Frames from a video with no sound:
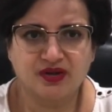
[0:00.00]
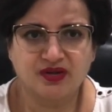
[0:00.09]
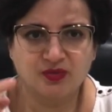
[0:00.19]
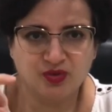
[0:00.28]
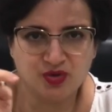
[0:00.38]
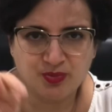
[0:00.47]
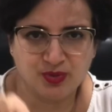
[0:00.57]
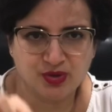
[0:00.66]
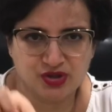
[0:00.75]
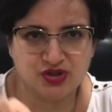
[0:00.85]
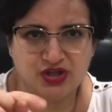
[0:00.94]
when you
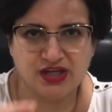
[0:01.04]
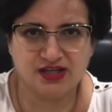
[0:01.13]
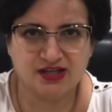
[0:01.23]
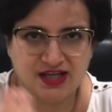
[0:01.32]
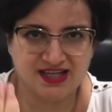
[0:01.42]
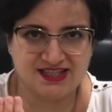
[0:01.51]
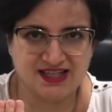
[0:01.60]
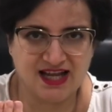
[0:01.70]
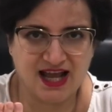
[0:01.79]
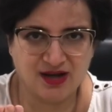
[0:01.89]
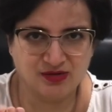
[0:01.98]
push and kicks
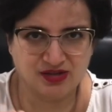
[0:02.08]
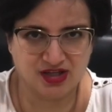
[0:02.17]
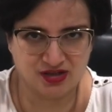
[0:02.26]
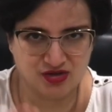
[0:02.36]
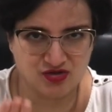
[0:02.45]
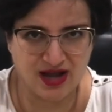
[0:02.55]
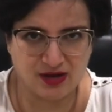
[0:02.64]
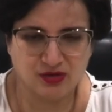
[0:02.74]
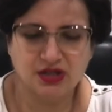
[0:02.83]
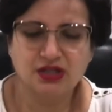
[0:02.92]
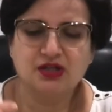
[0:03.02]
you out,
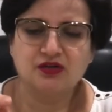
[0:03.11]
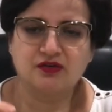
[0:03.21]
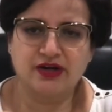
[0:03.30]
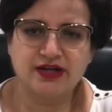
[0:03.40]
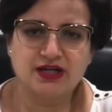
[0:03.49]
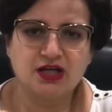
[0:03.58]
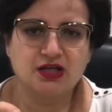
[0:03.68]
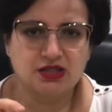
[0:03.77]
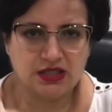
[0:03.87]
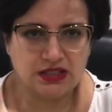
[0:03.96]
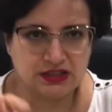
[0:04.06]
right?
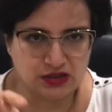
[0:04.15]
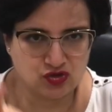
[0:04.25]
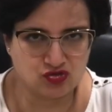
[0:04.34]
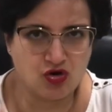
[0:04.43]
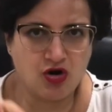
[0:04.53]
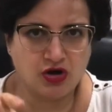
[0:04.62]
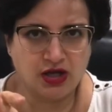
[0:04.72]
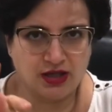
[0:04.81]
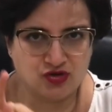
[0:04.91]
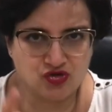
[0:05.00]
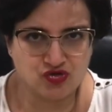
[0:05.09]
It's strong and
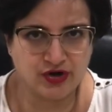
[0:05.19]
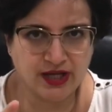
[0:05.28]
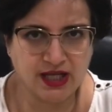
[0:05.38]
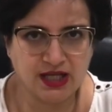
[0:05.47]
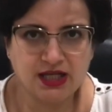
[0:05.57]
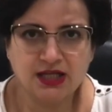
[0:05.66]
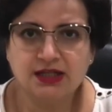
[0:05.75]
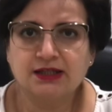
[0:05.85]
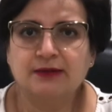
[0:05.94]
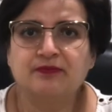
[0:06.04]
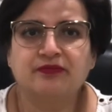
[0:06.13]
stringy.
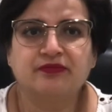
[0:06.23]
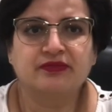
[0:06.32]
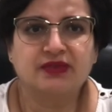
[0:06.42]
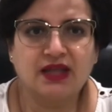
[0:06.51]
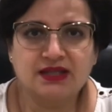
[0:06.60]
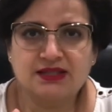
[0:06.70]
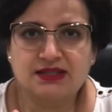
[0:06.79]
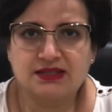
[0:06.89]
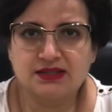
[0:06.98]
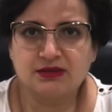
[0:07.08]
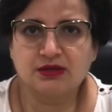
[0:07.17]

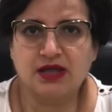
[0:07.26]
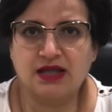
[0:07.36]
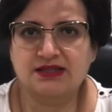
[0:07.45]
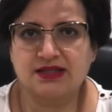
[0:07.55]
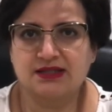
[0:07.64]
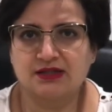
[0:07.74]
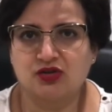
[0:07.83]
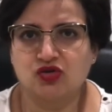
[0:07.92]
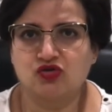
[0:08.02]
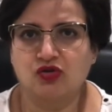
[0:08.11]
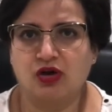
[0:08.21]
That's
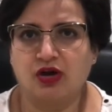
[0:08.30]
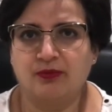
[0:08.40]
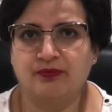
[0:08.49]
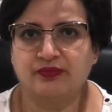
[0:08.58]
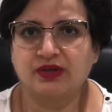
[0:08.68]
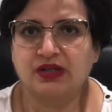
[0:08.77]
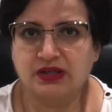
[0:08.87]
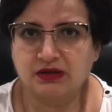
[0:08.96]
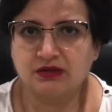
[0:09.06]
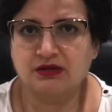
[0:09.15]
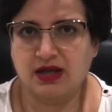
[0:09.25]
considered
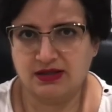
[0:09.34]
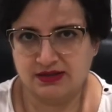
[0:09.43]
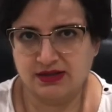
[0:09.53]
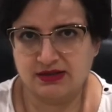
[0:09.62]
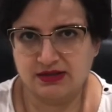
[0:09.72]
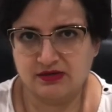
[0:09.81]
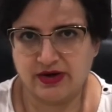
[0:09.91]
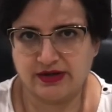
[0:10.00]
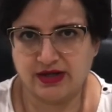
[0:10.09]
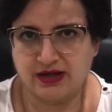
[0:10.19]
healed diastasis recti.